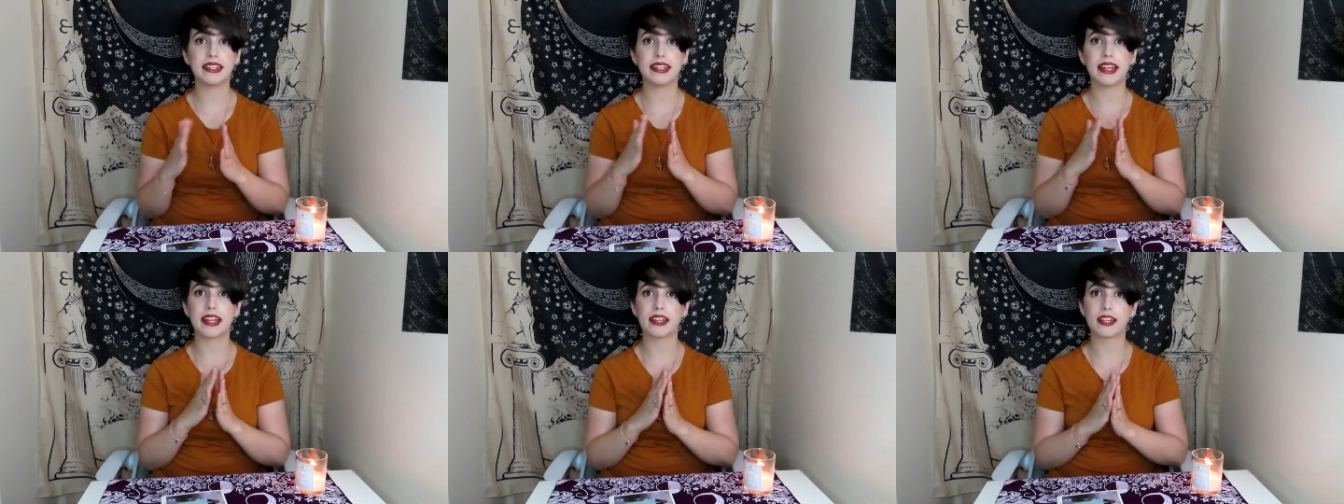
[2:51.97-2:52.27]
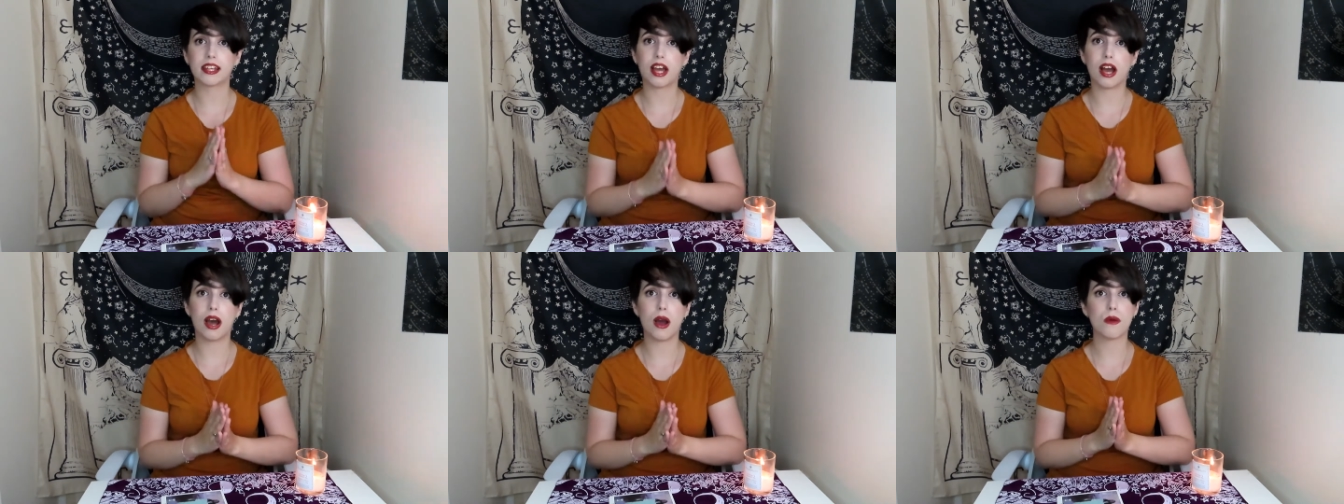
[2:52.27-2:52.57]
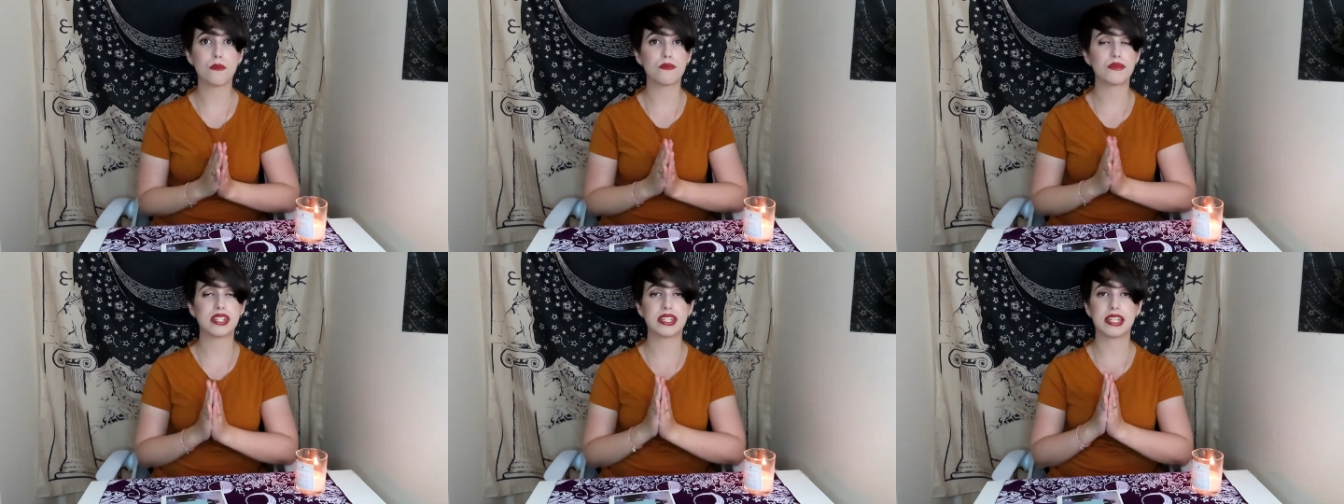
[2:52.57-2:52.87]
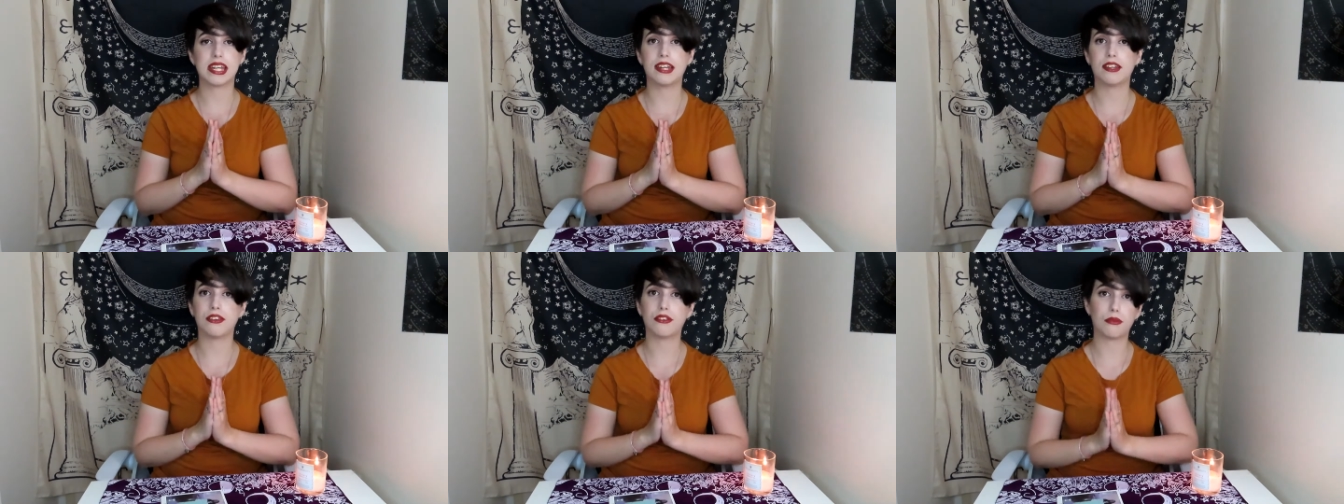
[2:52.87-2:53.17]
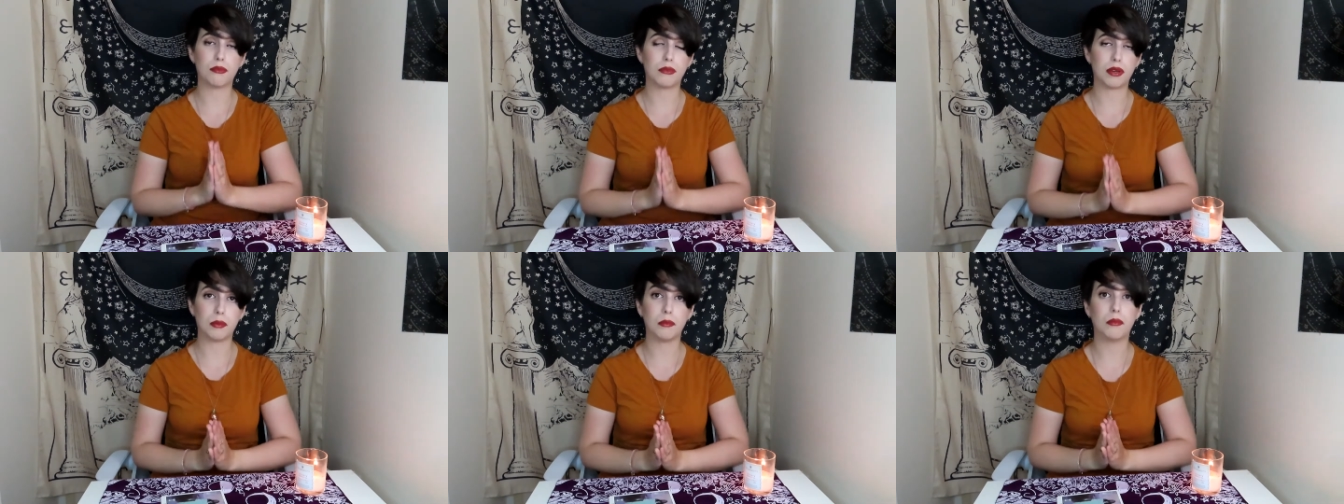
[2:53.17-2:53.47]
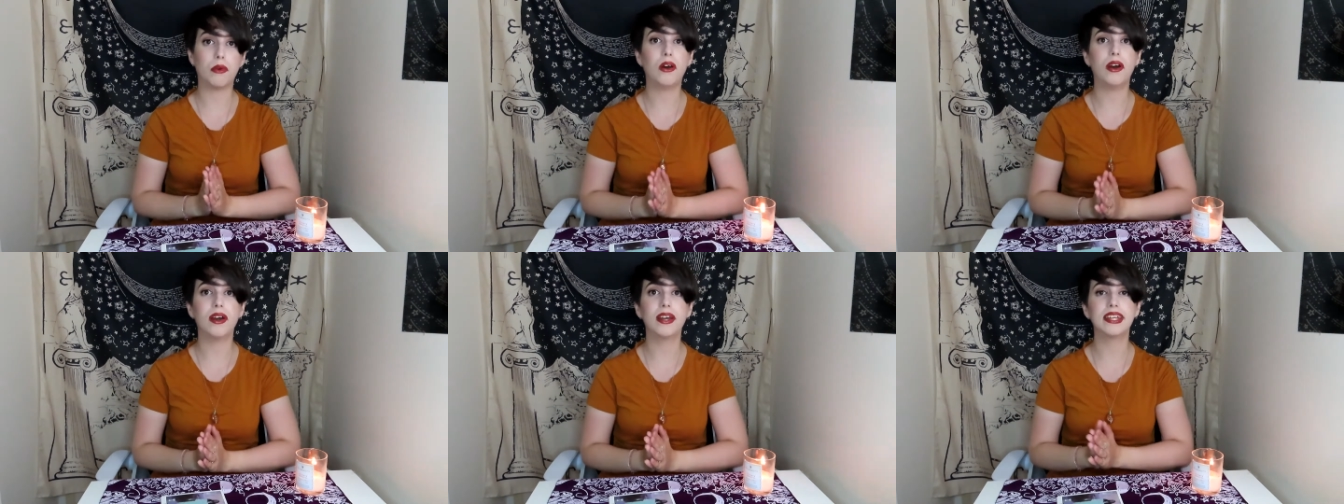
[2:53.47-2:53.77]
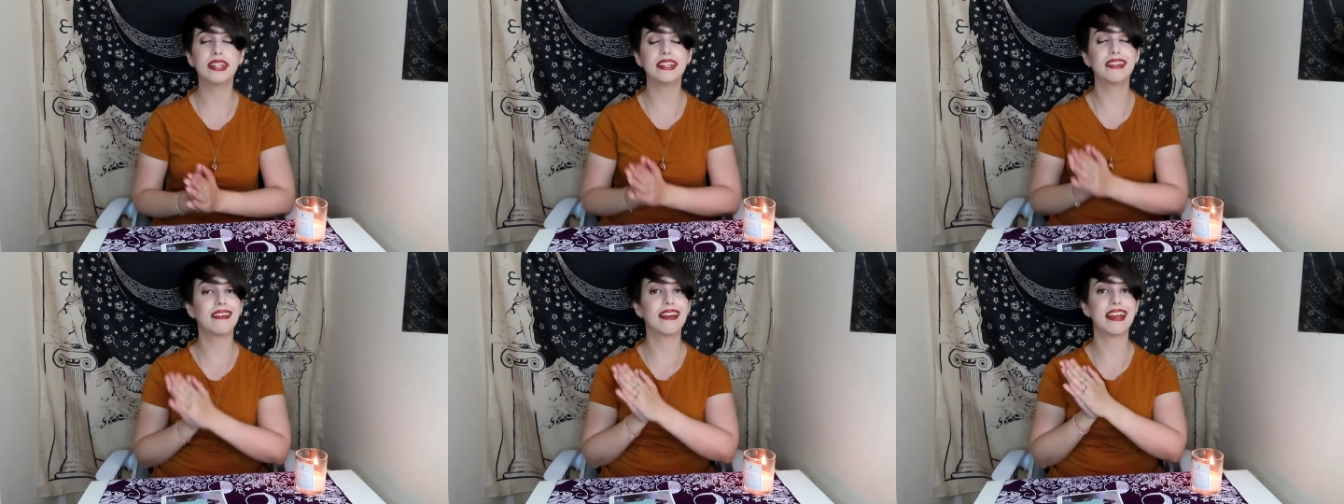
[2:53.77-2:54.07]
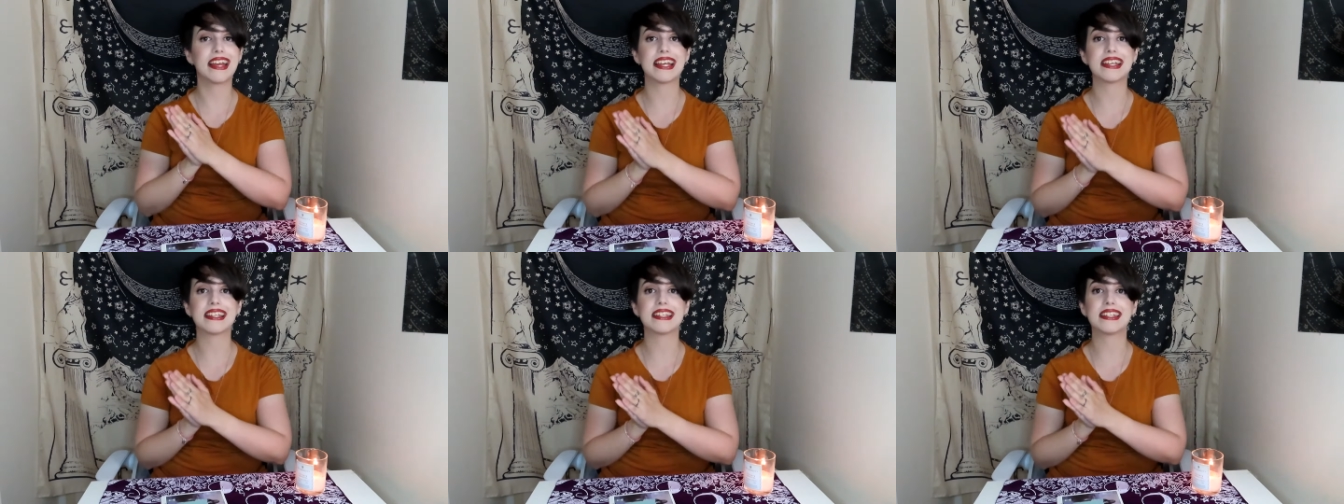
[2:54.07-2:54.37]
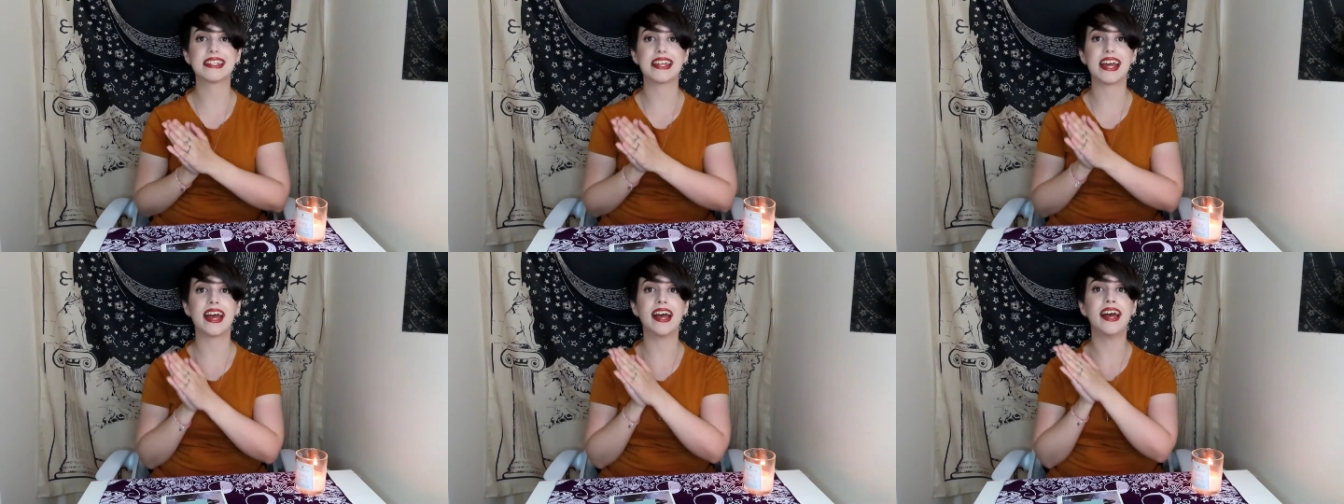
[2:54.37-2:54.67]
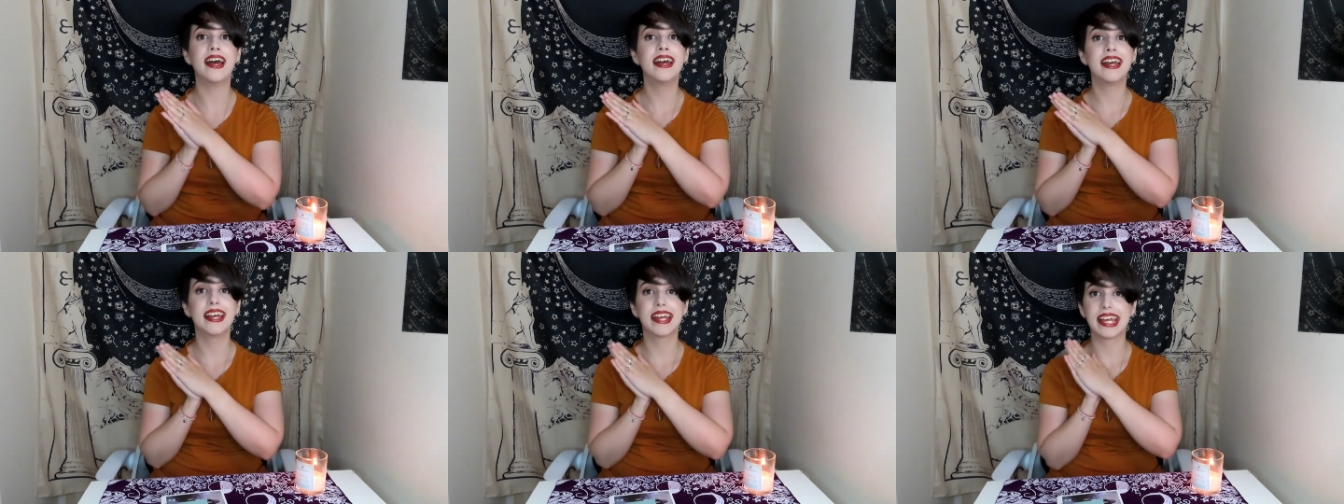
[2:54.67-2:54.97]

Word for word: that comes into my mind is that